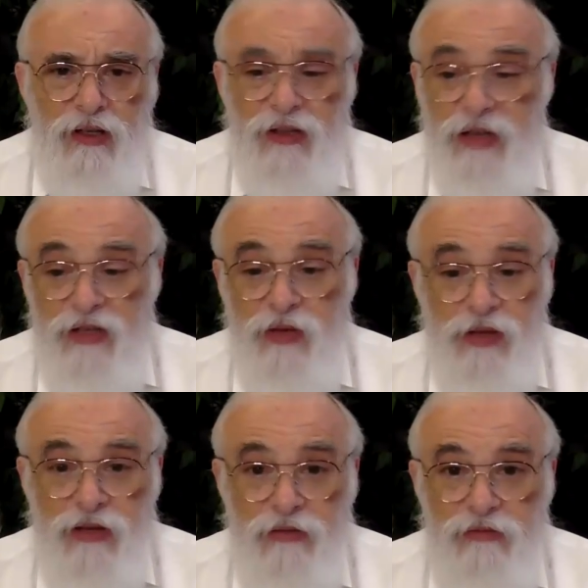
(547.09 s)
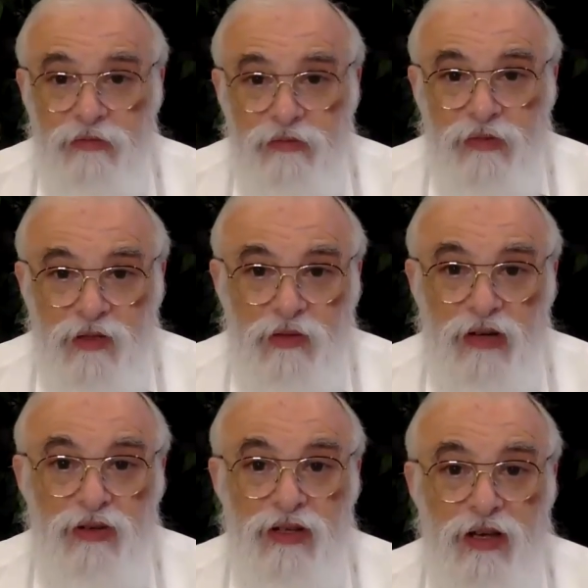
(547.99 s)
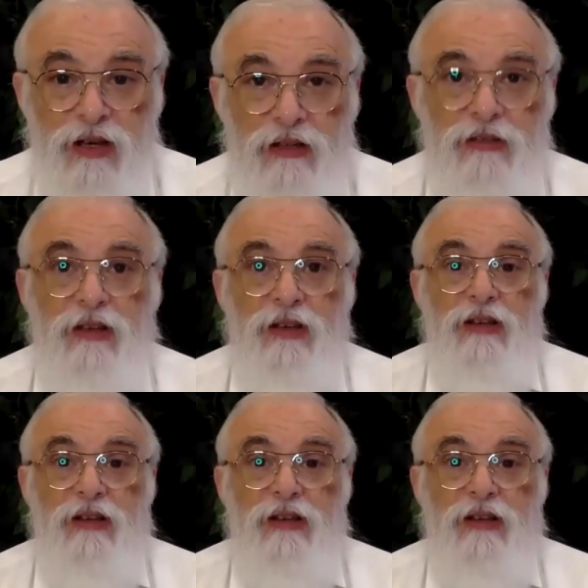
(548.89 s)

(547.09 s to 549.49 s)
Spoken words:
And that's where they reside.